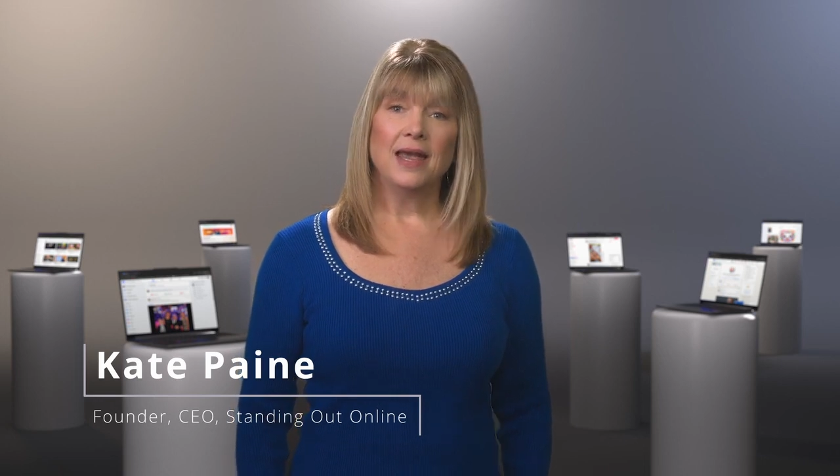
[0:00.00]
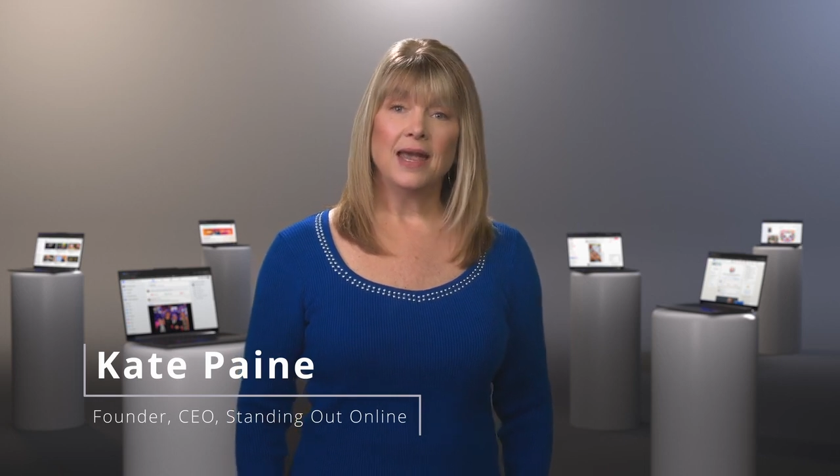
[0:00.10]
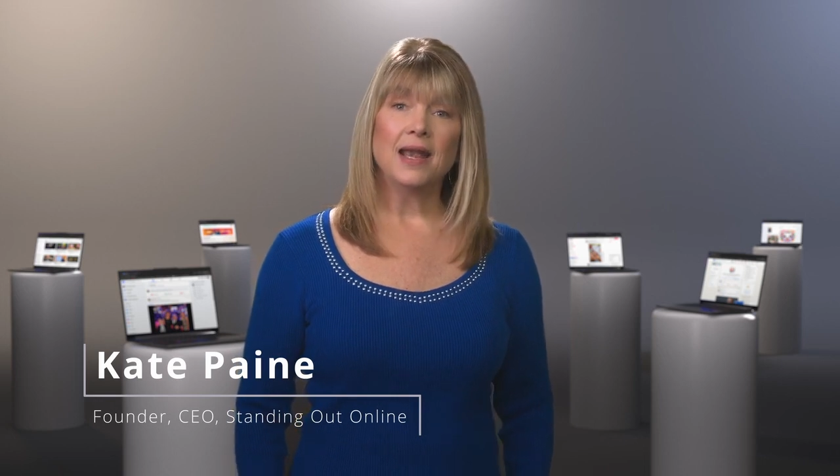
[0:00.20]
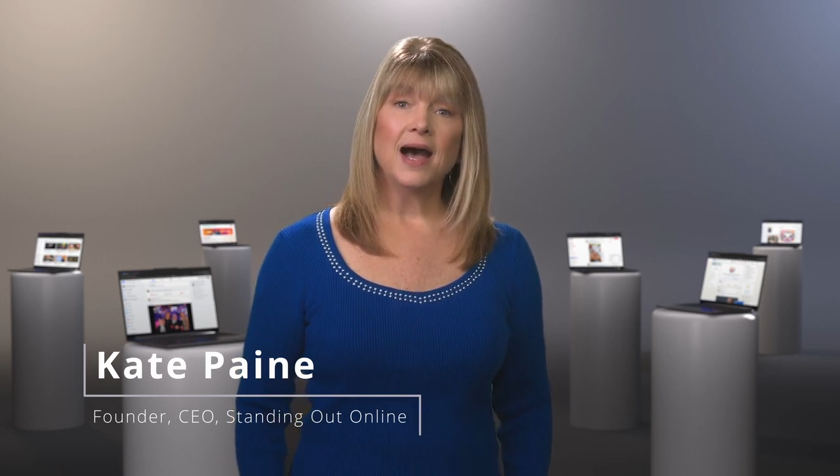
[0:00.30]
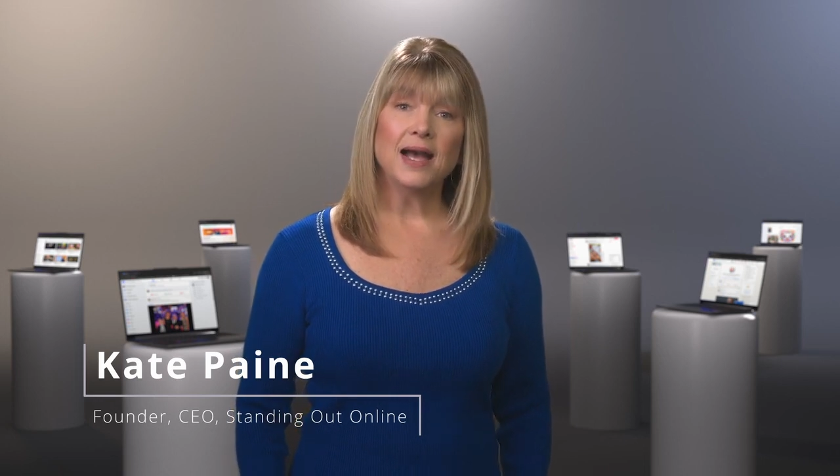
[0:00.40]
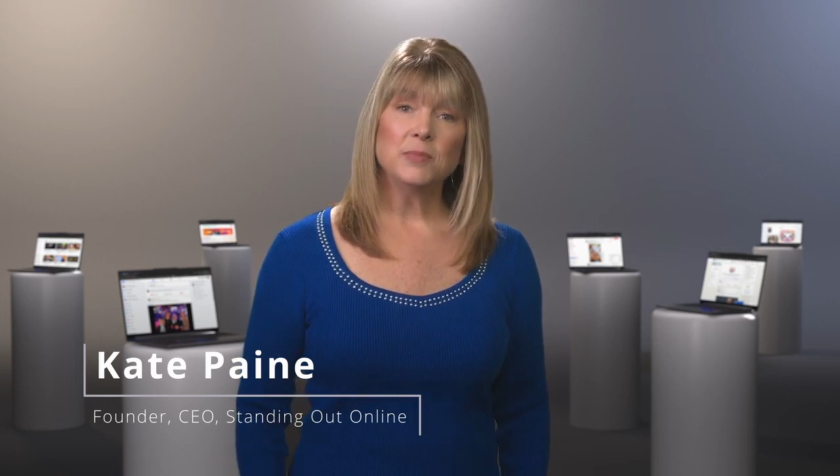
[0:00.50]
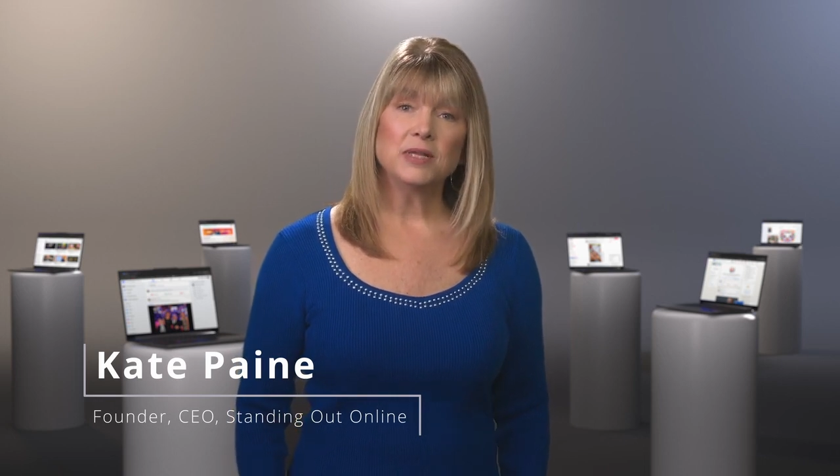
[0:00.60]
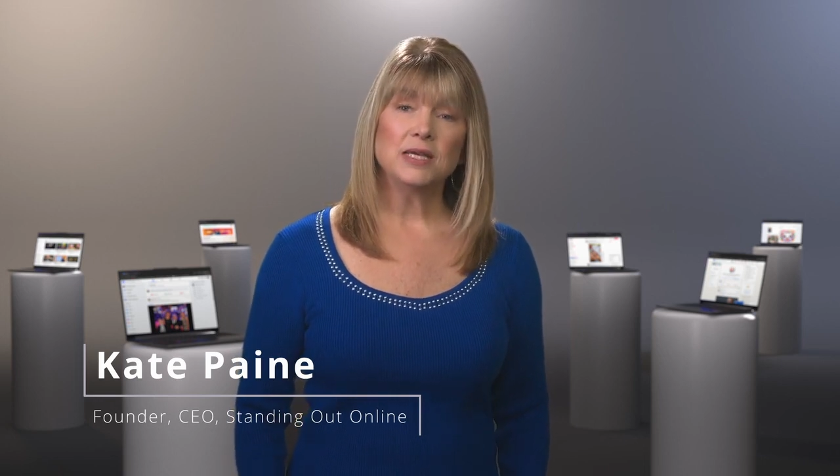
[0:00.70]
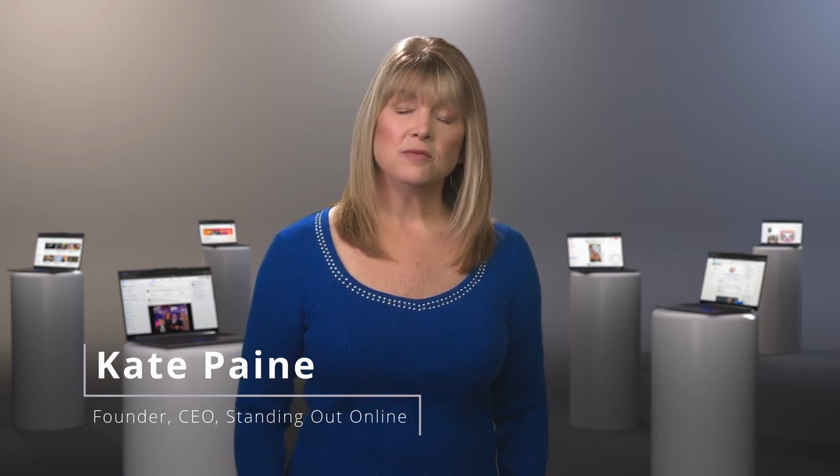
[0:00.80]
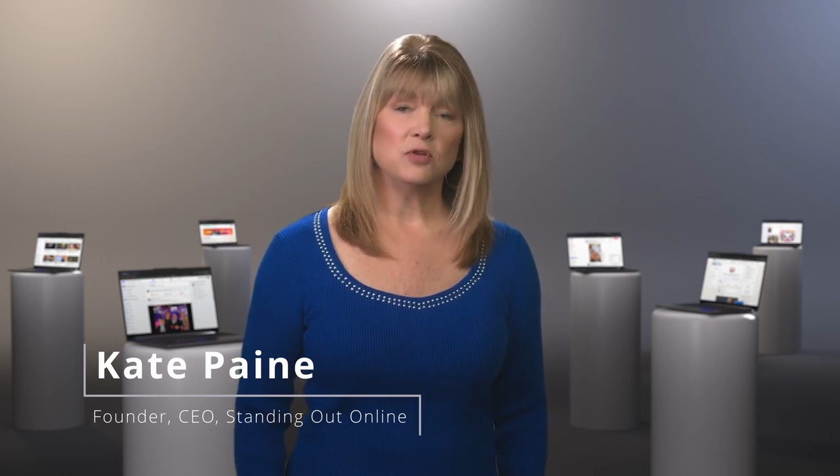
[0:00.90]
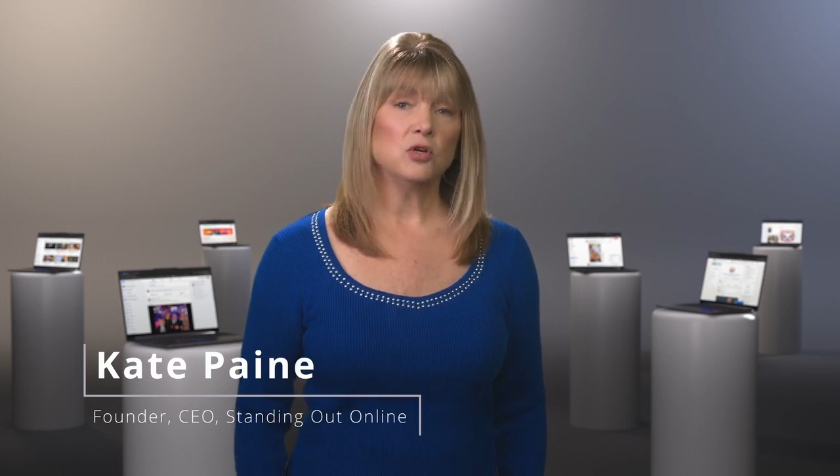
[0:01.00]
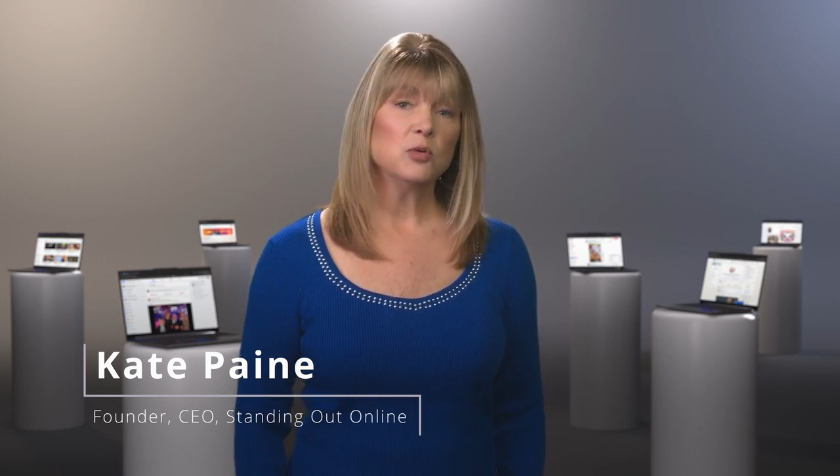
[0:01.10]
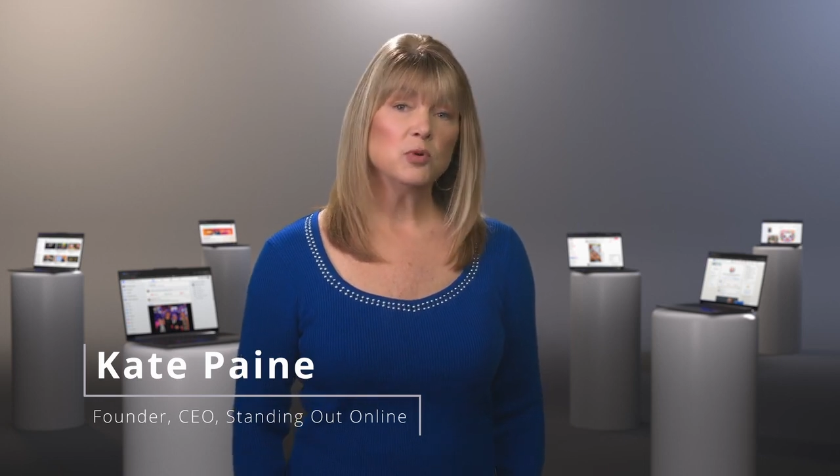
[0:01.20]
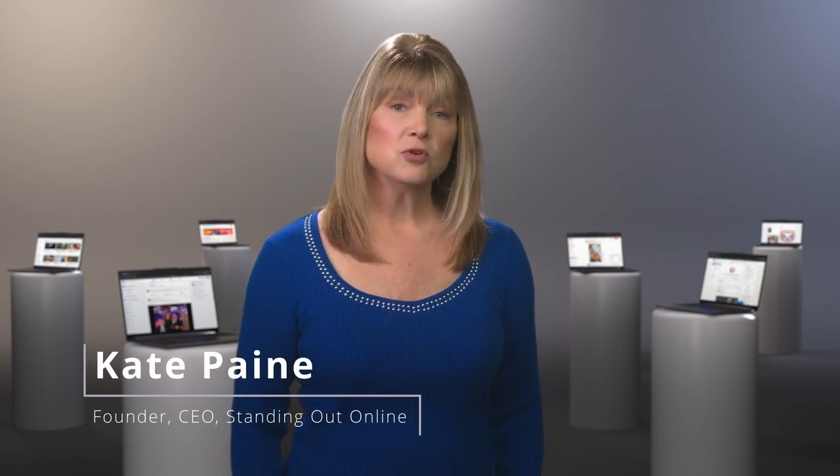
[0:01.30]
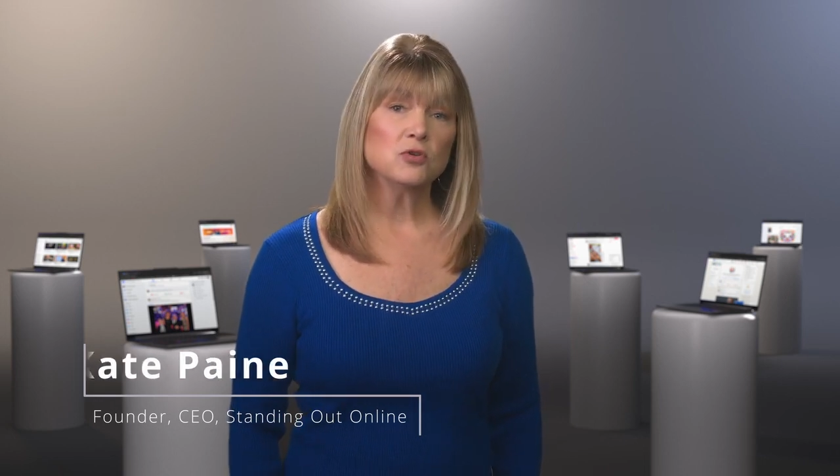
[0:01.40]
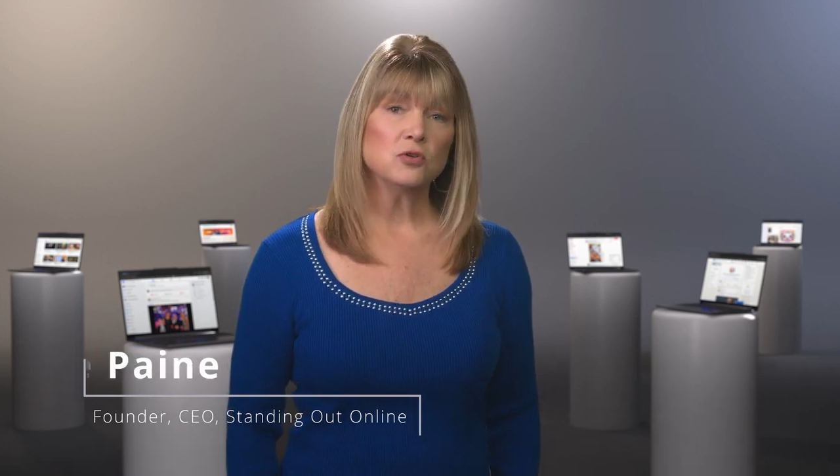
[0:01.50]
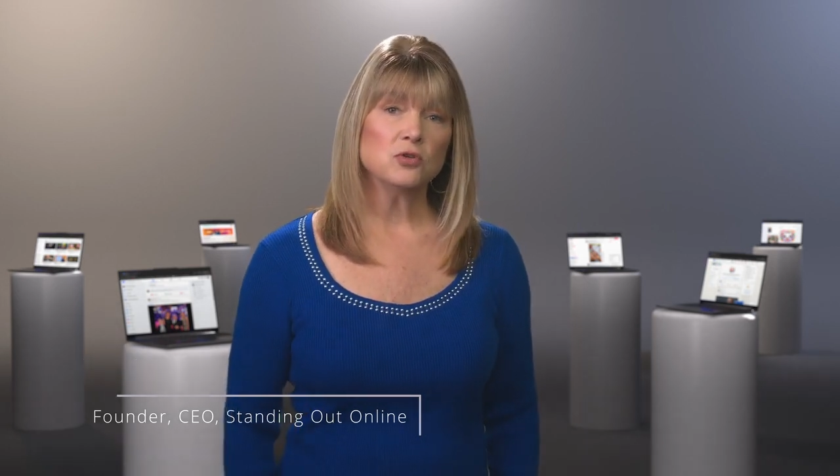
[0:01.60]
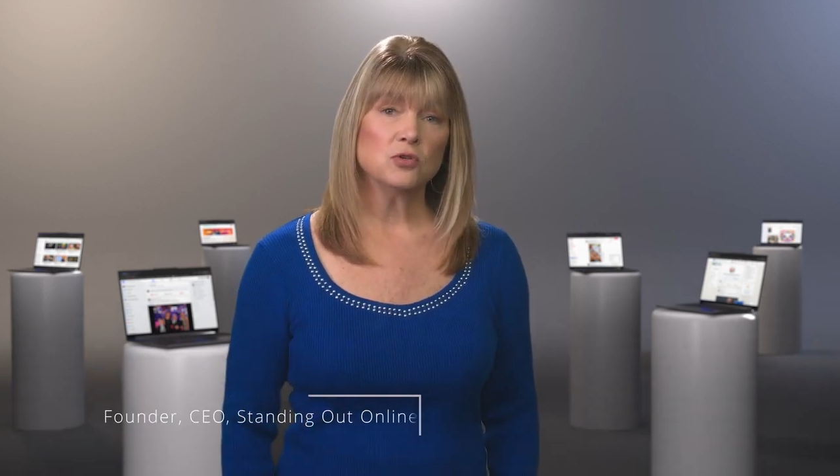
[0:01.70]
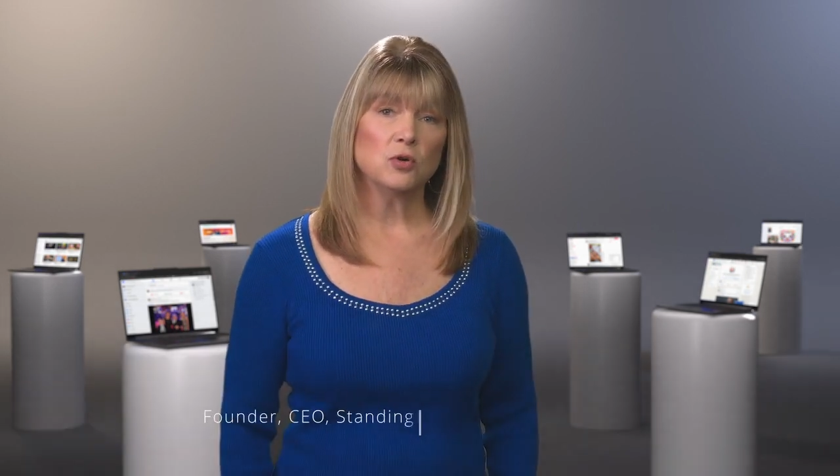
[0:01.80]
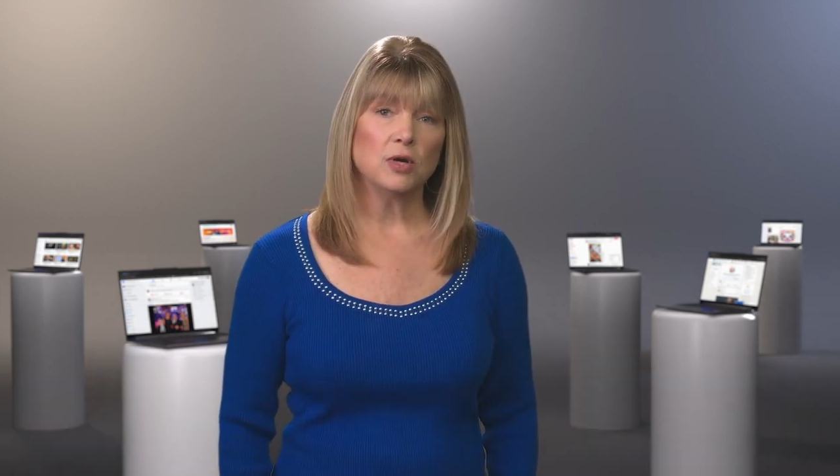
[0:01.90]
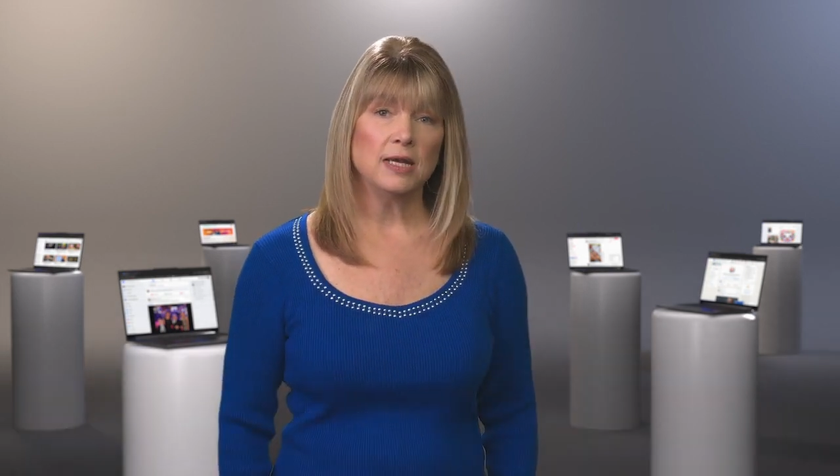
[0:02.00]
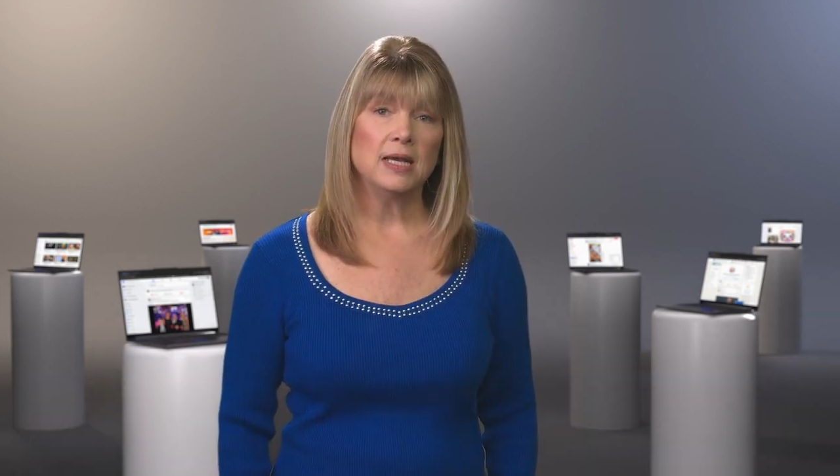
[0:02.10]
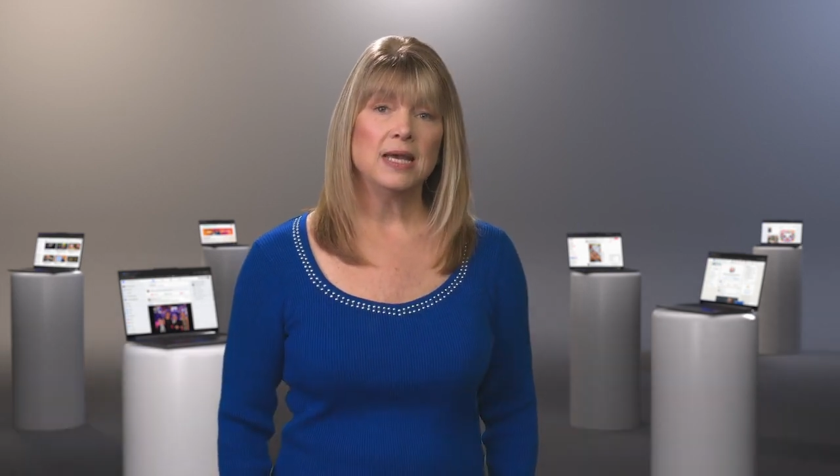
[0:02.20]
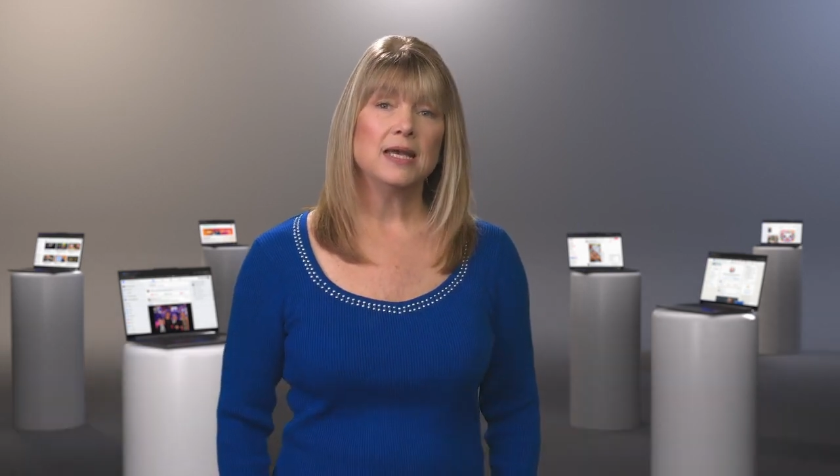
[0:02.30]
and I believe your personal story